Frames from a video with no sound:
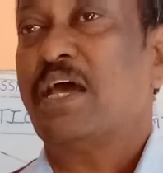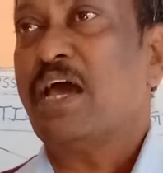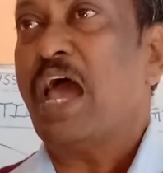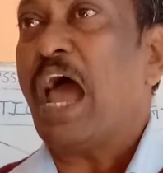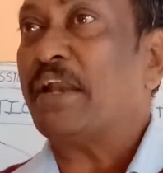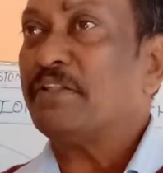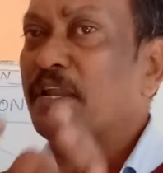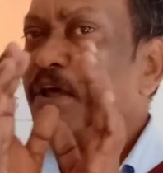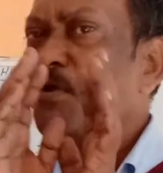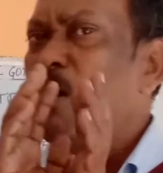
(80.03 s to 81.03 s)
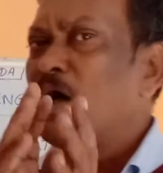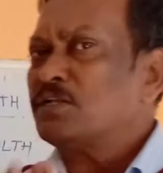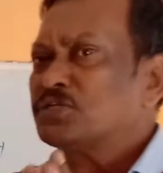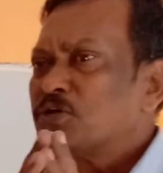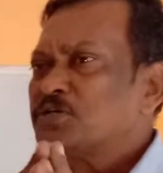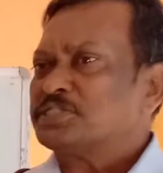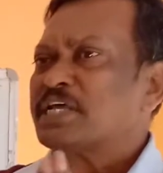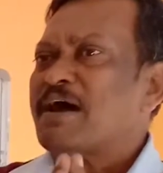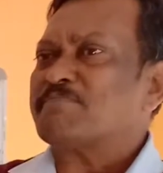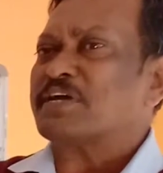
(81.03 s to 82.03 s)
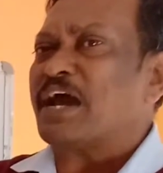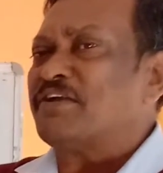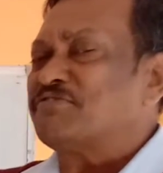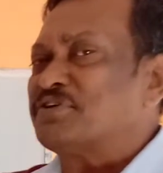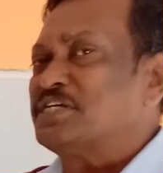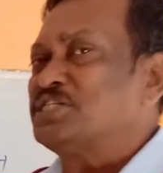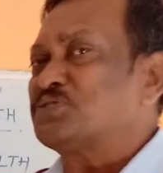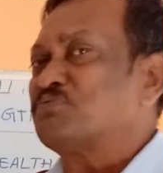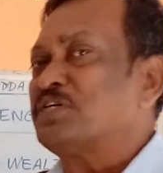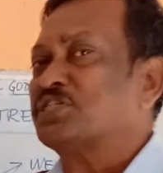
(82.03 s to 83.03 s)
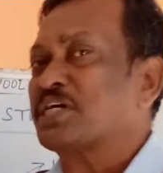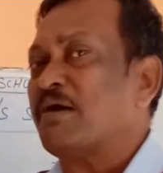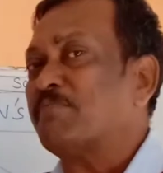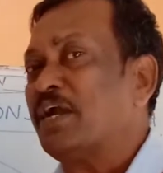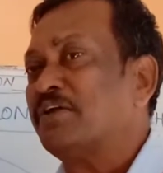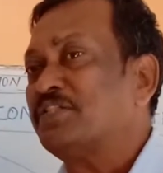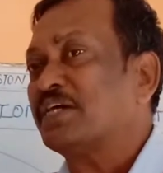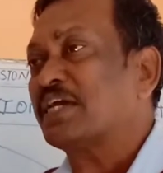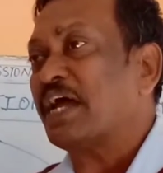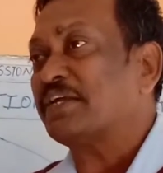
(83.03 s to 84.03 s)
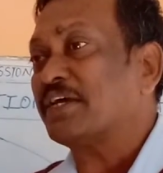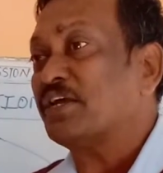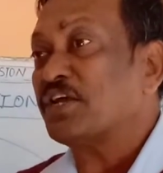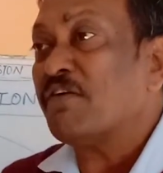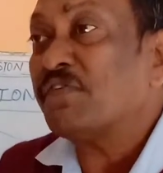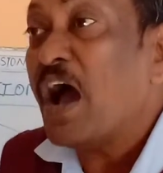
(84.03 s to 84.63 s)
And there are also some countries which come under the category of